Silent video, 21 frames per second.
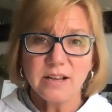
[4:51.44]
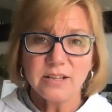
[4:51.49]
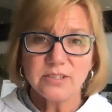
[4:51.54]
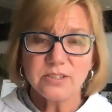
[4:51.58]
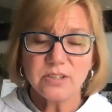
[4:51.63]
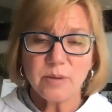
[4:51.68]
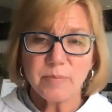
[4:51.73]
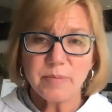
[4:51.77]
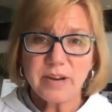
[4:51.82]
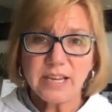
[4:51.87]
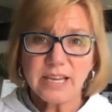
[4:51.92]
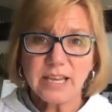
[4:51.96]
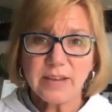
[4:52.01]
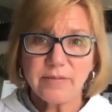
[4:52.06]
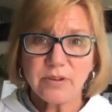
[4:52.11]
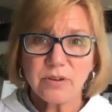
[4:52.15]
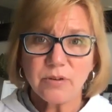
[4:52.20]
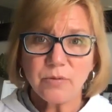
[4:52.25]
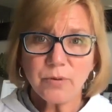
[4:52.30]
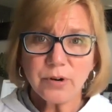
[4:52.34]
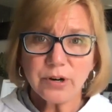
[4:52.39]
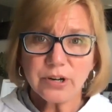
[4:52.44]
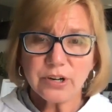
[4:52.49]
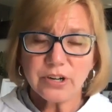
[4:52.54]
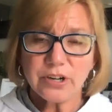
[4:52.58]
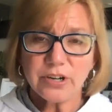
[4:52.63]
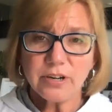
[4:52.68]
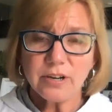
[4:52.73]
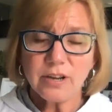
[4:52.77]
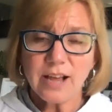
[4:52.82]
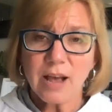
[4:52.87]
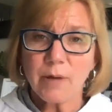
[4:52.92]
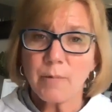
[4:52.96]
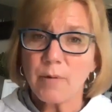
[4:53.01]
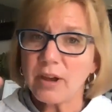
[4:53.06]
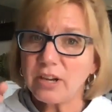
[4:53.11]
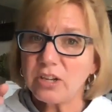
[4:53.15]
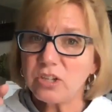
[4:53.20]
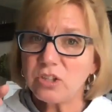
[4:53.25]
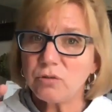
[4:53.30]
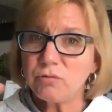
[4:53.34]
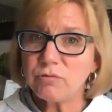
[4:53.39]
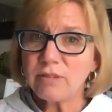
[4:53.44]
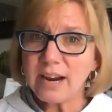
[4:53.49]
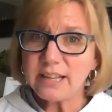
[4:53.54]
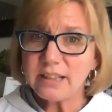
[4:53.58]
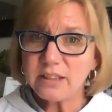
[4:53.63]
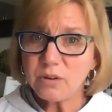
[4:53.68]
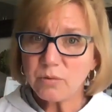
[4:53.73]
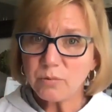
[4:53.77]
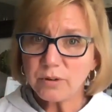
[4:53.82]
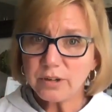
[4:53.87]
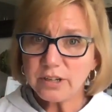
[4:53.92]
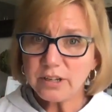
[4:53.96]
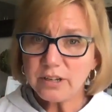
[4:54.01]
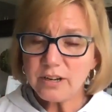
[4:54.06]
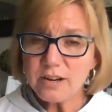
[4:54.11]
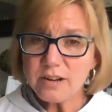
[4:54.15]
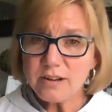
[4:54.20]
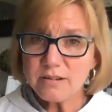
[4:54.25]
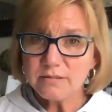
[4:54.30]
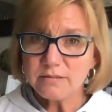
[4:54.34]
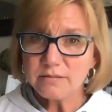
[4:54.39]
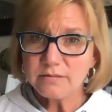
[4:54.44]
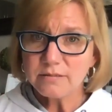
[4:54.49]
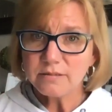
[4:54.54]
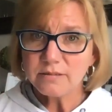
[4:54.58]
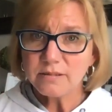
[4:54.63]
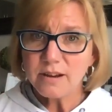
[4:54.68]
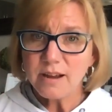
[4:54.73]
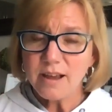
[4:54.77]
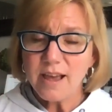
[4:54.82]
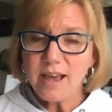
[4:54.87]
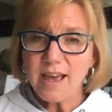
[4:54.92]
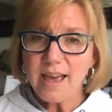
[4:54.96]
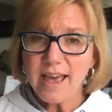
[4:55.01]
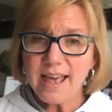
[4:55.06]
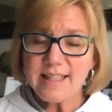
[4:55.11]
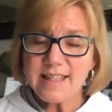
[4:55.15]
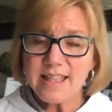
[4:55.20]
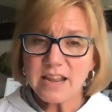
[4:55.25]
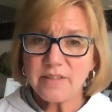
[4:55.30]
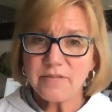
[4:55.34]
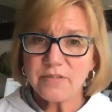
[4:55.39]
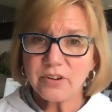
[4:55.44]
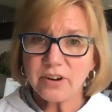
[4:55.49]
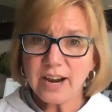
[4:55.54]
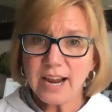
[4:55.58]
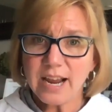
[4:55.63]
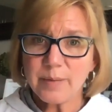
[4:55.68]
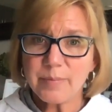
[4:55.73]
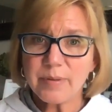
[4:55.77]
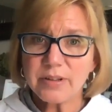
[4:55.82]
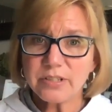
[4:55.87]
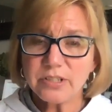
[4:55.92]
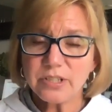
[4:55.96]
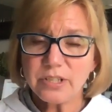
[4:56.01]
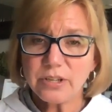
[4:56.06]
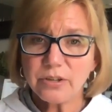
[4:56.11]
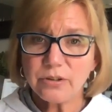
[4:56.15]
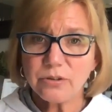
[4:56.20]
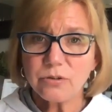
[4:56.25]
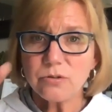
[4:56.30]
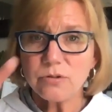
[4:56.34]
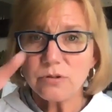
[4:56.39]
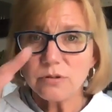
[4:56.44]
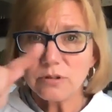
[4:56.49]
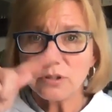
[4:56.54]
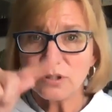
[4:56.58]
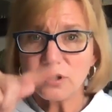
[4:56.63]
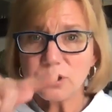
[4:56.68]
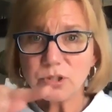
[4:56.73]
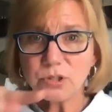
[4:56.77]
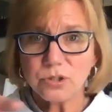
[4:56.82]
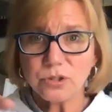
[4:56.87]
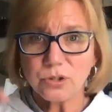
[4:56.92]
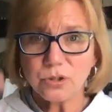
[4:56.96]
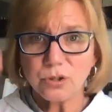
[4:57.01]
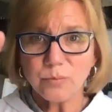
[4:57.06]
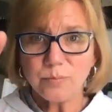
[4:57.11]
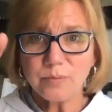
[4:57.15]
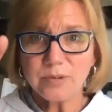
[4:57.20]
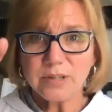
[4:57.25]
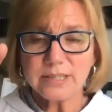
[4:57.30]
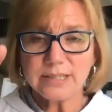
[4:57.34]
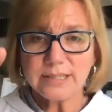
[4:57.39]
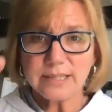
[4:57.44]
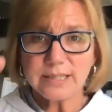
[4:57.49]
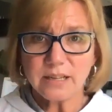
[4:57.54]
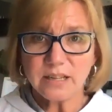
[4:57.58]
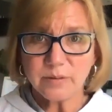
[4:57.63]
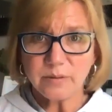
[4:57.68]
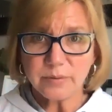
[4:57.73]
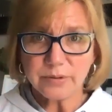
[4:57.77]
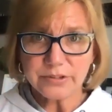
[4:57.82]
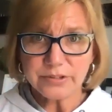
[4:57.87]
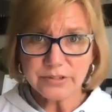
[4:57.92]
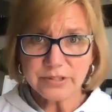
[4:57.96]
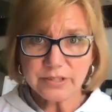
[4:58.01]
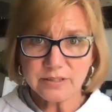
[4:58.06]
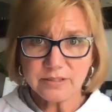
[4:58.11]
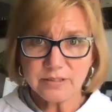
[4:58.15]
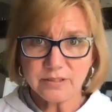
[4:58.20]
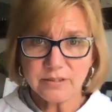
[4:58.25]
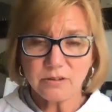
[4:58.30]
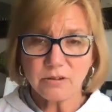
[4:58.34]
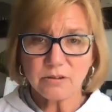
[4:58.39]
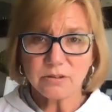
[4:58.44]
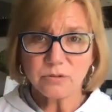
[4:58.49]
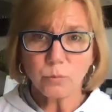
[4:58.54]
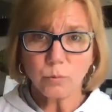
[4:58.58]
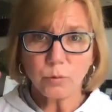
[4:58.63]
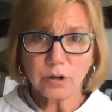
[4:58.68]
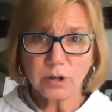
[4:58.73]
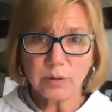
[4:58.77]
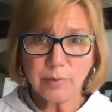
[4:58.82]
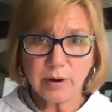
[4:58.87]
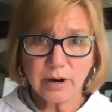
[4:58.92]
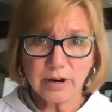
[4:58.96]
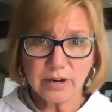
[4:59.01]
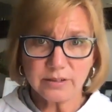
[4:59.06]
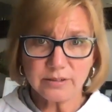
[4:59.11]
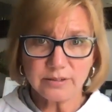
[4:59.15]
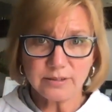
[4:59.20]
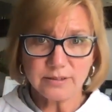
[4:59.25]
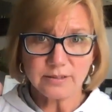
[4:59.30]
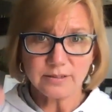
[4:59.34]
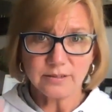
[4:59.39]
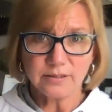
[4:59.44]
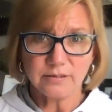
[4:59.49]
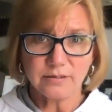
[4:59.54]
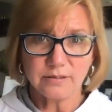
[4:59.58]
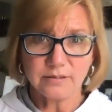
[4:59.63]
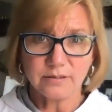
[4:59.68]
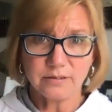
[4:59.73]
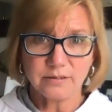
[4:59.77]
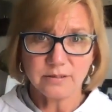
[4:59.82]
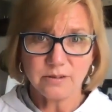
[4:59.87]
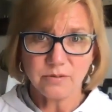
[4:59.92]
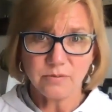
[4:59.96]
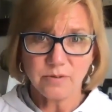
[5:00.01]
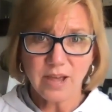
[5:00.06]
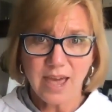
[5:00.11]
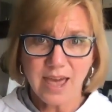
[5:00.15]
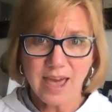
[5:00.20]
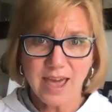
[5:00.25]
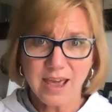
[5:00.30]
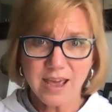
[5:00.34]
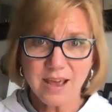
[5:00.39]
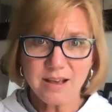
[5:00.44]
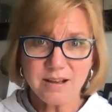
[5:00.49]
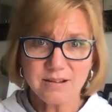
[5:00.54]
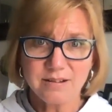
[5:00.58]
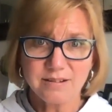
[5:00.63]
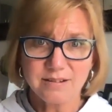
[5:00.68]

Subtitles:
So I'm going to give you a word. I want you to write the word, and then if you're able to, scoop the syllables, those word parts, okay?